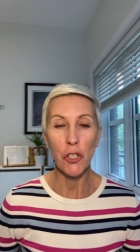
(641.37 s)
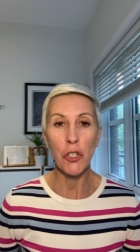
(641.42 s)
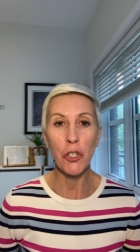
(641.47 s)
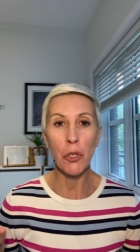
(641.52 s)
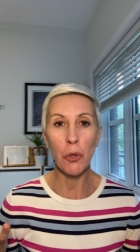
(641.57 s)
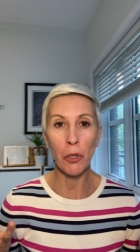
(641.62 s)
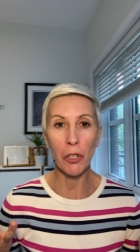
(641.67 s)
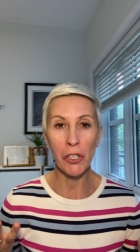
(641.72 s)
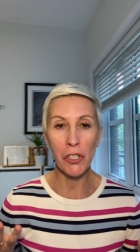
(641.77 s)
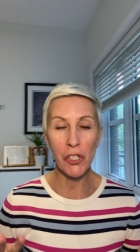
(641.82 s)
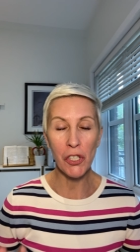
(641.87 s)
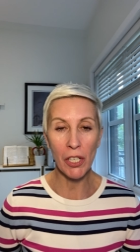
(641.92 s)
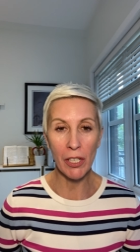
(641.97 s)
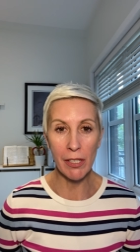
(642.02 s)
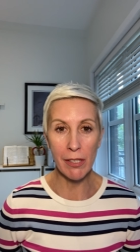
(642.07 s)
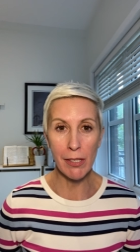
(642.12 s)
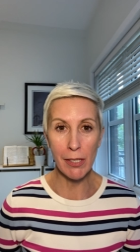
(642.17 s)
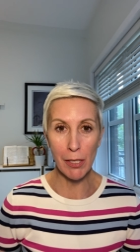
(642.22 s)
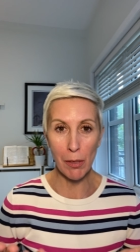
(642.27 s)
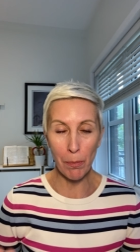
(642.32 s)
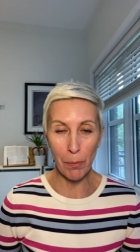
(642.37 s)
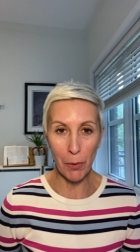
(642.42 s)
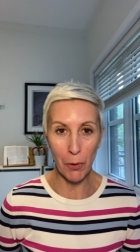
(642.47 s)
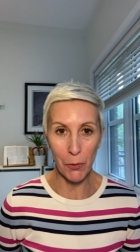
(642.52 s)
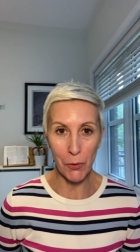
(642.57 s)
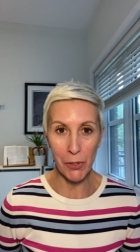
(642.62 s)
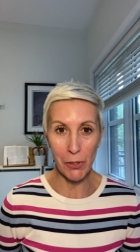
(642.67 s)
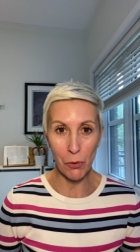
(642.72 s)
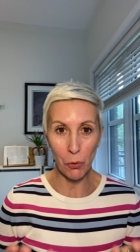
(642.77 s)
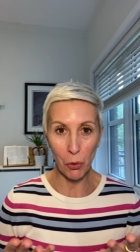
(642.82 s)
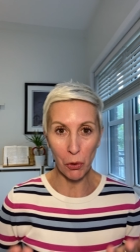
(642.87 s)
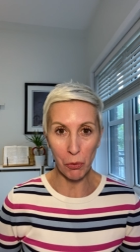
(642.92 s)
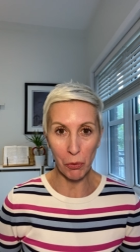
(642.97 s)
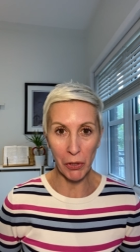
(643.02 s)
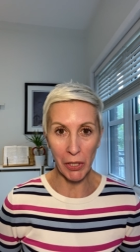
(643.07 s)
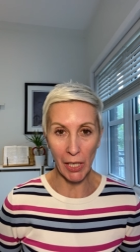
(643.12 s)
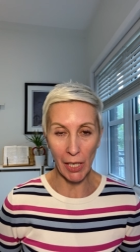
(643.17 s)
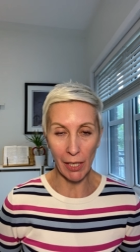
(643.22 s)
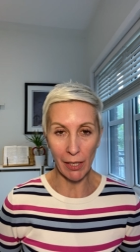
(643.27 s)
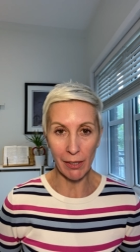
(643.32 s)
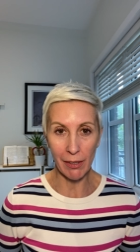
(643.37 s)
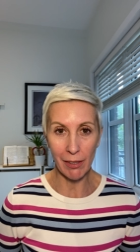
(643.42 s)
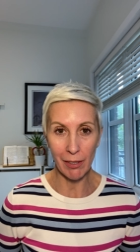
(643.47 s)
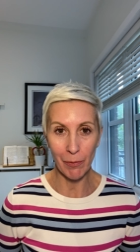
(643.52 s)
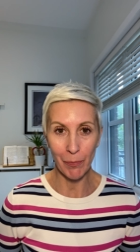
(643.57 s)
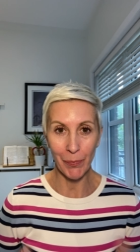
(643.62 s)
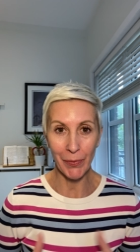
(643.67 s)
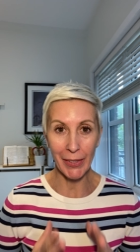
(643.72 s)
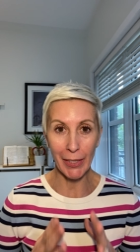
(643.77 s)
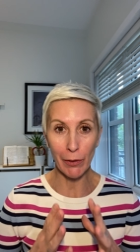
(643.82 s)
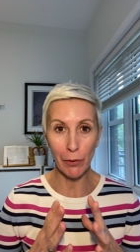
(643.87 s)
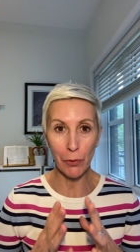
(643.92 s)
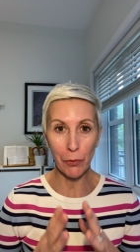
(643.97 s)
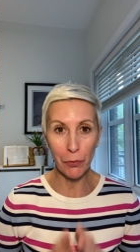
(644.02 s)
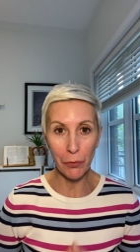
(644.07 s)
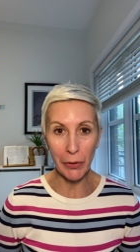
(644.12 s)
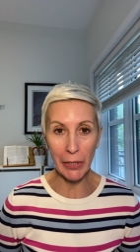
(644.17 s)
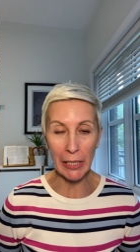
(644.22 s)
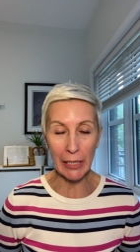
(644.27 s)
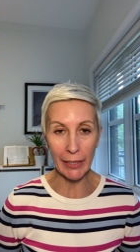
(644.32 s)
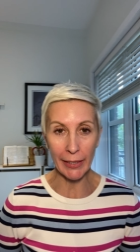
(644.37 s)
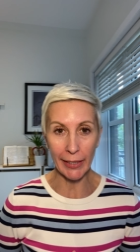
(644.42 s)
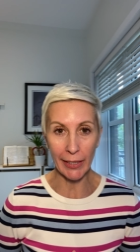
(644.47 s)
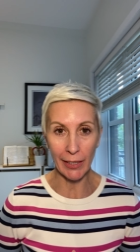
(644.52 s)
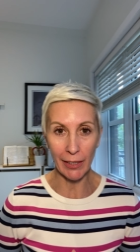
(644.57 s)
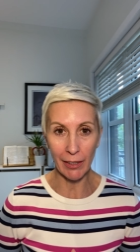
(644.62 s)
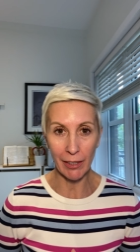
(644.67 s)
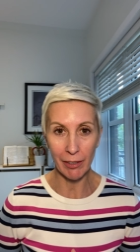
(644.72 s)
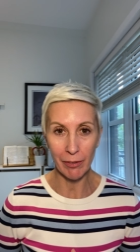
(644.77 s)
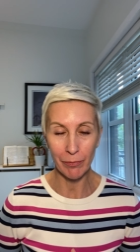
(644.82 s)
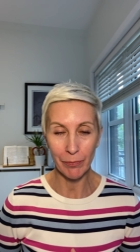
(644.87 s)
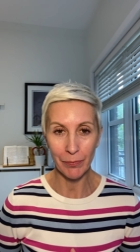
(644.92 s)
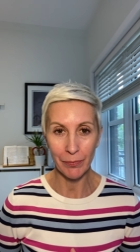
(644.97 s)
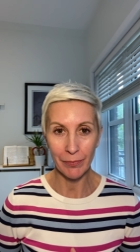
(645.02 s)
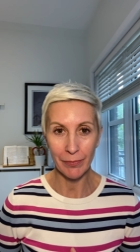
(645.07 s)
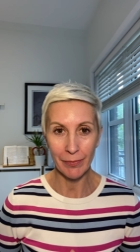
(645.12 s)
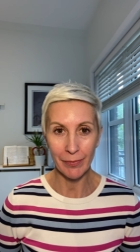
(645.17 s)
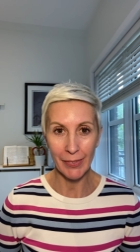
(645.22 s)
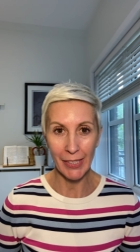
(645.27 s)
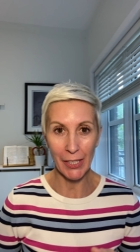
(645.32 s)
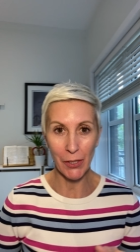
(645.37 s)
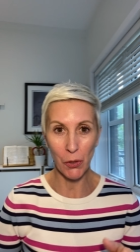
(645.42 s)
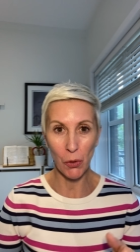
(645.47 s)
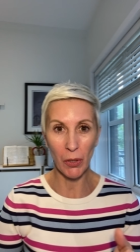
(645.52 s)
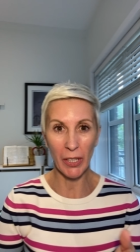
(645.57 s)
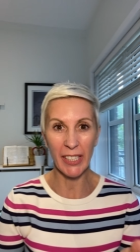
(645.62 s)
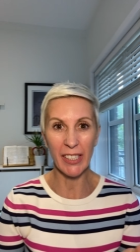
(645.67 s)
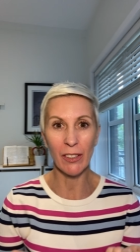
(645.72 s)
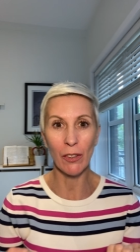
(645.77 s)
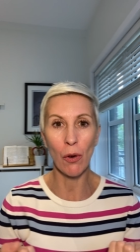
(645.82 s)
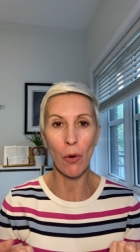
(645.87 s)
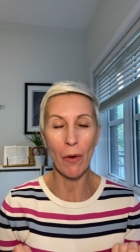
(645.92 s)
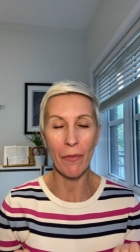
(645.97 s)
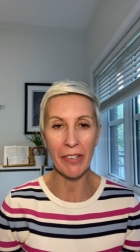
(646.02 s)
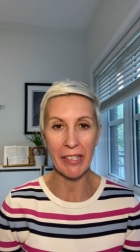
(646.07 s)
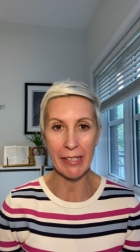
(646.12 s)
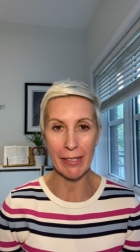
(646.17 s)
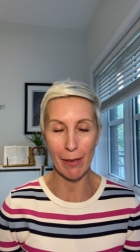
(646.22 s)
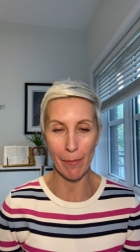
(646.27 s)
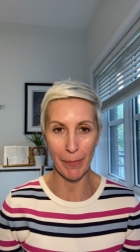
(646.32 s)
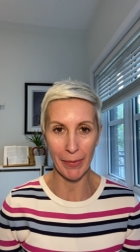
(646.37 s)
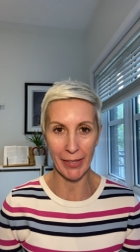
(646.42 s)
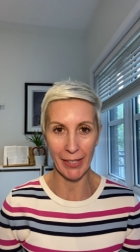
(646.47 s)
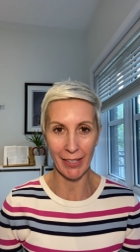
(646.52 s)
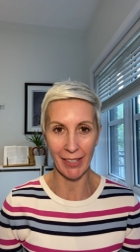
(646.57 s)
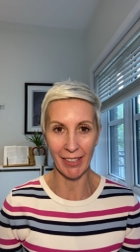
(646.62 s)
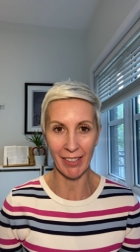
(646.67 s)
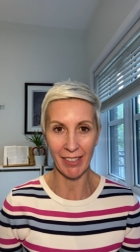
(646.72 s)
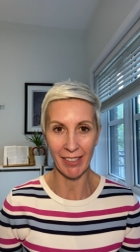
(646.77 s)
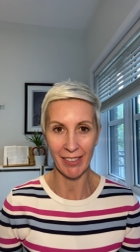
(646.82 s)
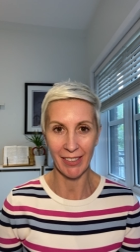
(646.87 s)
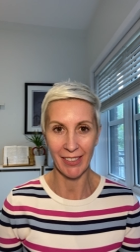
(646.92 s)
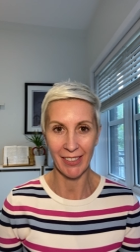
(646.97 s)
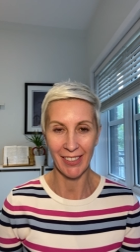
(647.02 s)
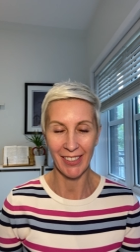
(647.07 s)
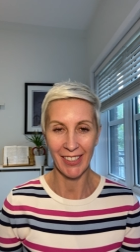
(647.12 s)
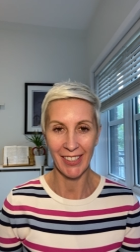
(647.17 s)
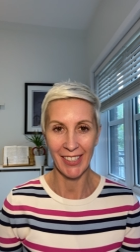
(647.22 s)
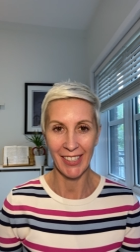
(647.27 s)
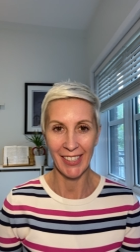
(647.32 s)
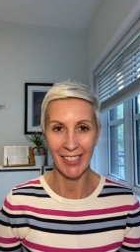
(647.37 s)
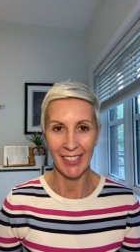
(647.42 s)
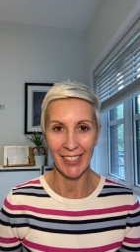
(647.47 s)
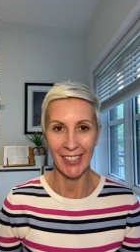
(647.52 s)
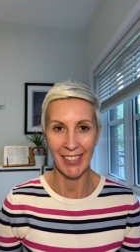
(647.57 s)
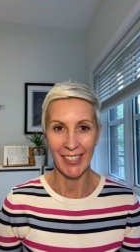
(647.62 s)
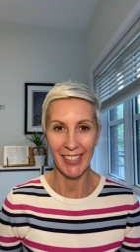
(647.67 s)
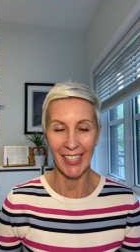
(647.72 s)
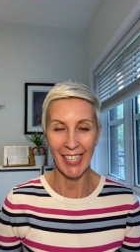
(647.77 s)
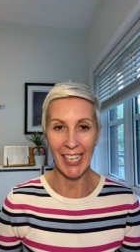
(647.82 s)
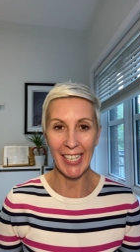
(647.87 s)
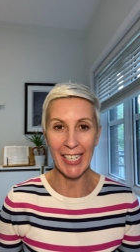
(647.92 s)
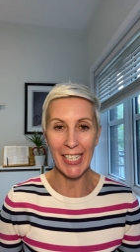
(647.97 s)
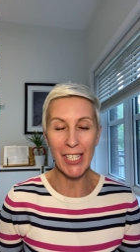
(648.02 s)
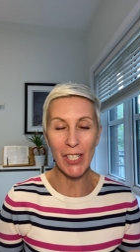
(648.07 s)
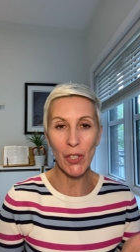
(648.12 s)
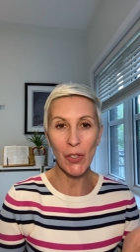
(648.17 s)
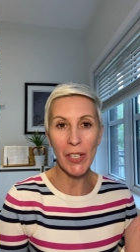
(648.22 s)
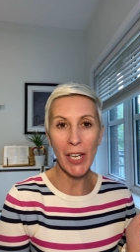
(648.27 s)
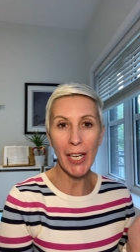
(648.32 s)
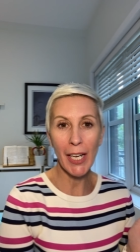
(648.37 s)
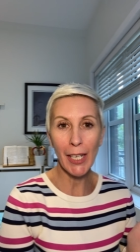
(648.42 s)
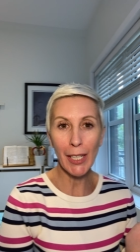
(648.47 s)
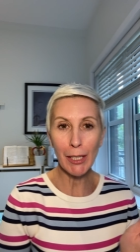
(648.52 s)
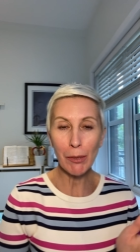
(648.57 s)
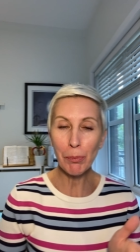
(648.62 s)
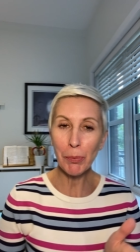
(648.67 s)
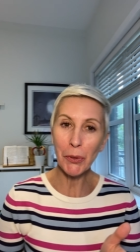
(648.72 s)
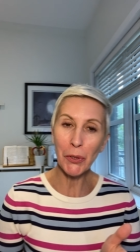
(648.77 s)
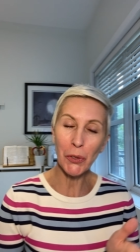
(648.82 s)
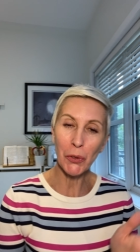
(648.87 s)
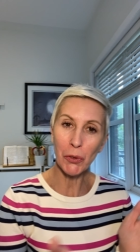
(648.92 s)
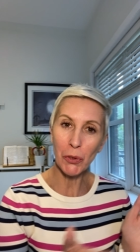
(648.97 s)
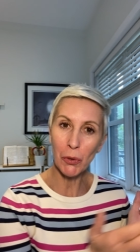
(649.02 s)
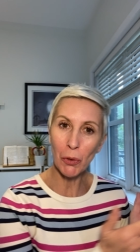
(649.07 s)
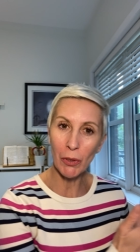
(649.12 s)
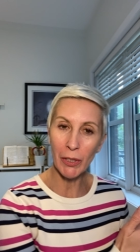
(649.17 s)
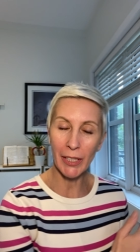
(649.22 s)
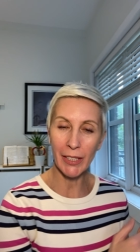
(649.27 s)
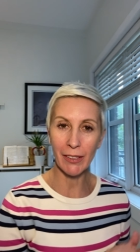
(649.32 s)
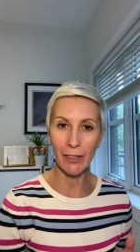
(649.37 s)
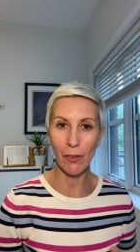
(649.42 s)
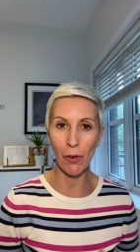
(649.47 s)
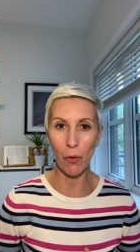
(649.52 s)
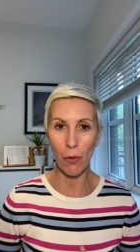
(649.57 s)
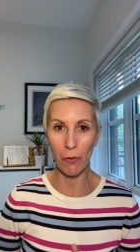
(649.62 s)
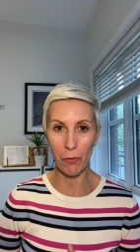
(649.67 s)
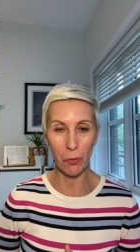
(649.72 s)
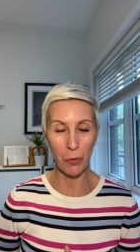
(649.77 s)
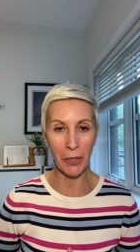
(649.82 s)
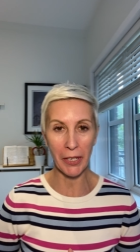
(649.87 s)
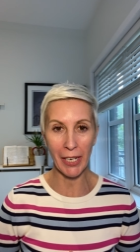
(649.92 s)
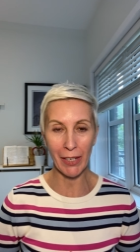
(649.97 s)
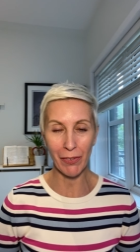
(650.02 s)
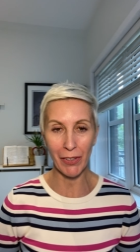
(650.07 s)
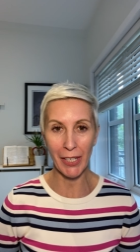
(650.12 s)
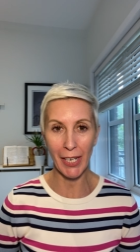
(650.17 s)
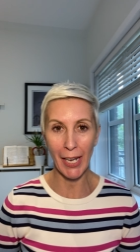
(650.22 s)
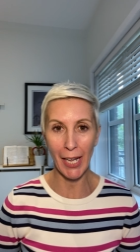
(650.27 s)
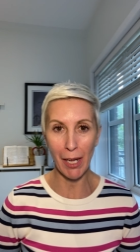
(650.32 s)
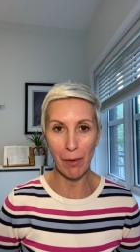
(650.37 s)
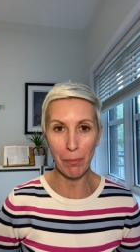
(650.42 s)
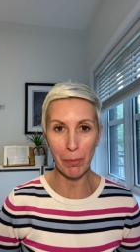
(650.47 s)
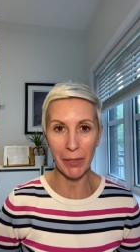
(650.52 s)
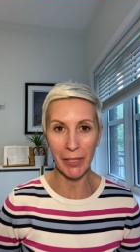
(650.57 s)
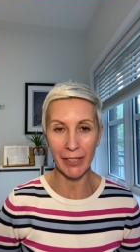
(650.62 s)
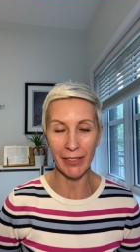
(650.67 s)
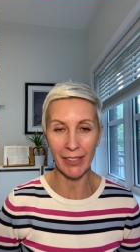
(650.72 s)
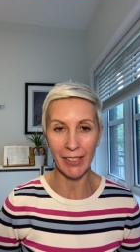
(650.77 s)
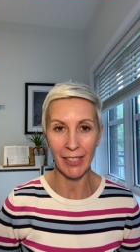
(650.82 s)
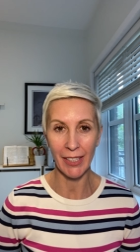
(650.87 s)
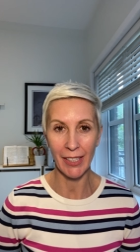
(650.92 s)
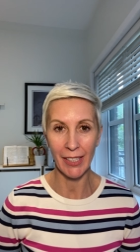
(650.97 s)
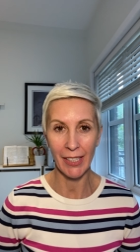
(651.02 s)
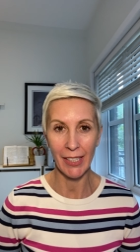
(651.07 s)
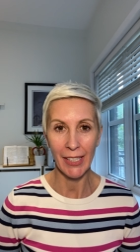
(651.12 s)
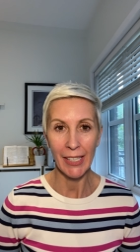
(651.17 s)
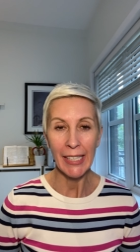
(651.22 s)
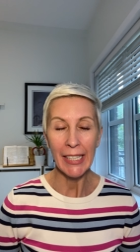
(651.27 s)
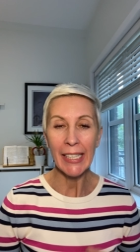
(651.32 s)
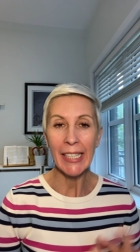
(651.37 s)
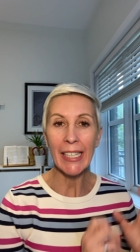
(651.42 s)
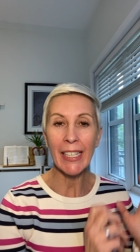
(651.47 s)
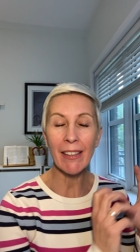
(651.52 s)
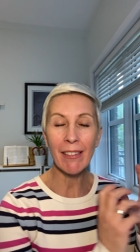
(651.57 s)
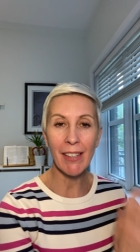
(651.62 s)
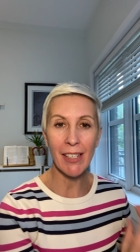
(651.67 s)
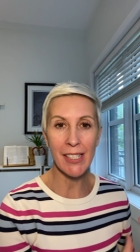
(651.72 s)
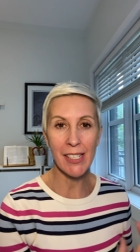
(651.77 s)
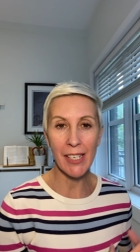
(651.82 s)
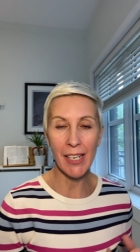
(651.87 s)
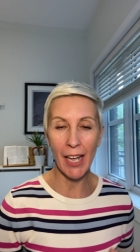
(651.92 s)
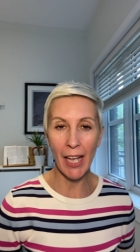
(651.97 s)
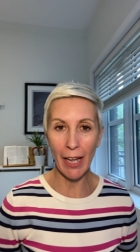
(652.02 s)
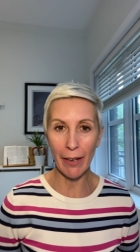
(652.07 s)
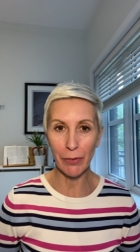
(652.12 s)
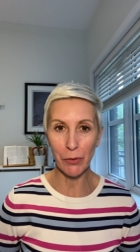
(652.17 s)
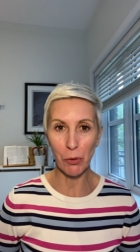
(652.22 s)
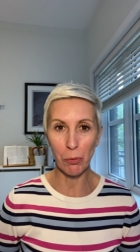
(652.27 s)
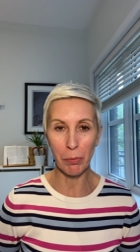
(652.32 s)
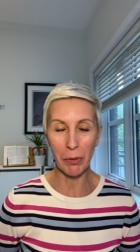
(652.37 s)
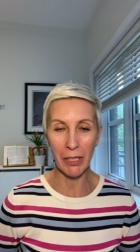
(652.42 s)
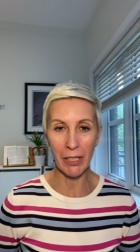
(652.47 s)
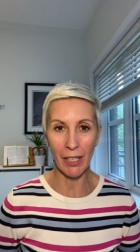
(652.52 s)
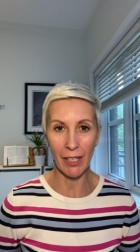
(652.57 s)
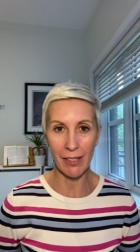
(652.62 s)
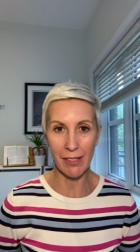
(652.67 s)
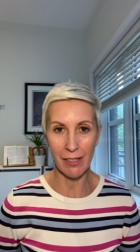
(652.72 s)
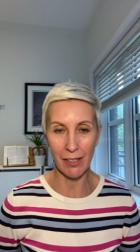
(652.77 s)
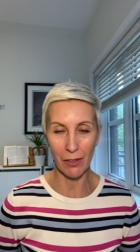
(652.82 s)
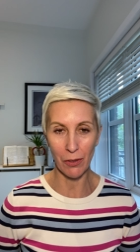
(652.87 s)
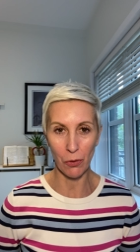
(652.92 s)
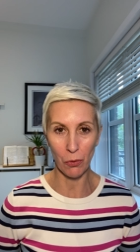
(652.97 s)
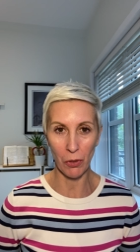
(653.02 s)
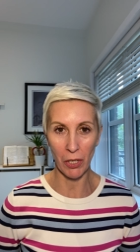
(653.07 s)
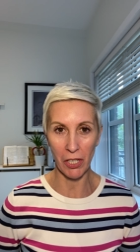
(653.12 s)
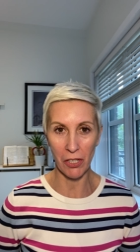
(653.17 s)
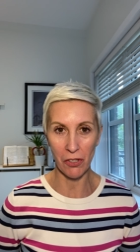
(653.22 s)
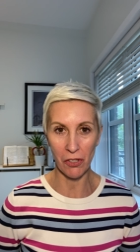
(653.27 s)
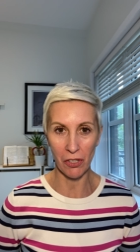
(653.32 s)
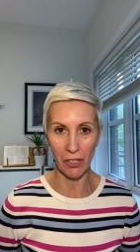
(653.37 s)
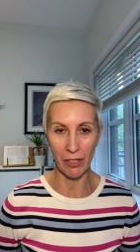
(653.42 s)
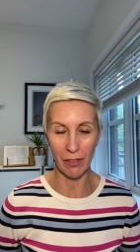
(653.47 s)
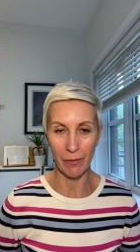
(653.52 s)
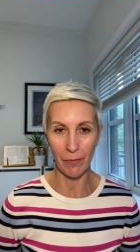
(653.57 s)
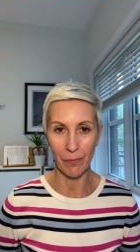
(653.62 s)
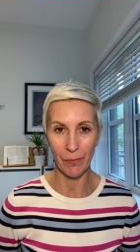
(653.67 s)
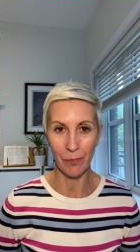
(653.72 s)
You are just supposed to create the feeling that you let go of something. And it's going to help you to let go of whatever happened. It doesn't have to be that situation.